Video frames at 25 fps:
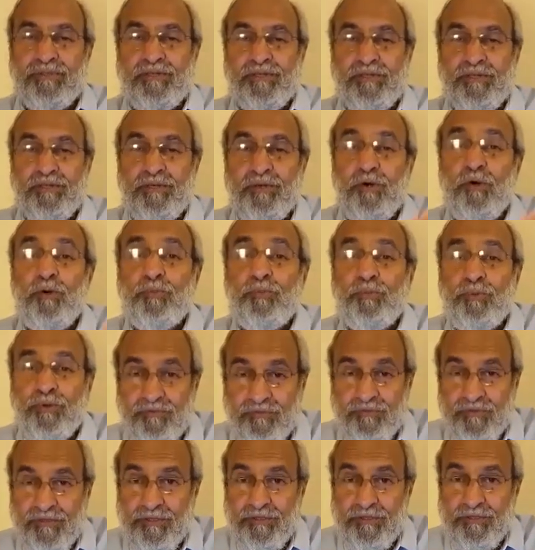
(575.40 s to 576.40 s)
O
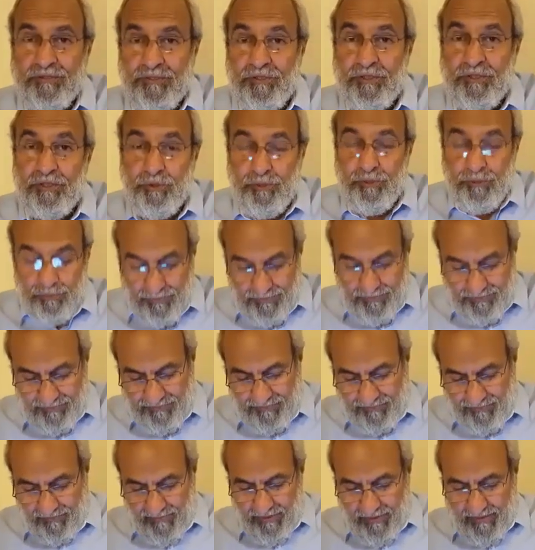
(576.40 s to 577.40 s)
Prophet, you.
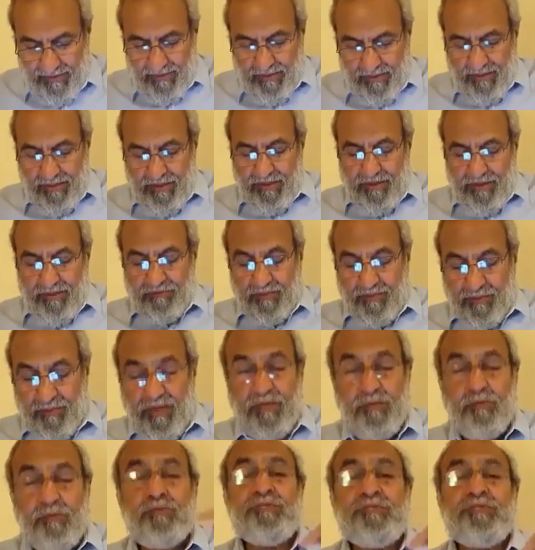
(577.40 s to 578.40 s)
Wama
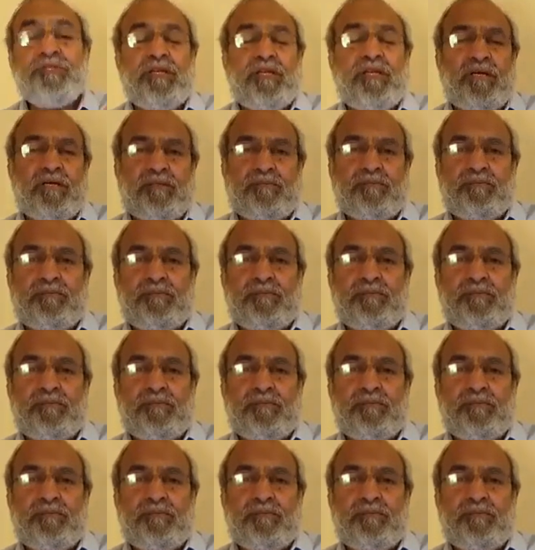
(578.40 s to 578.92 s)
unzila,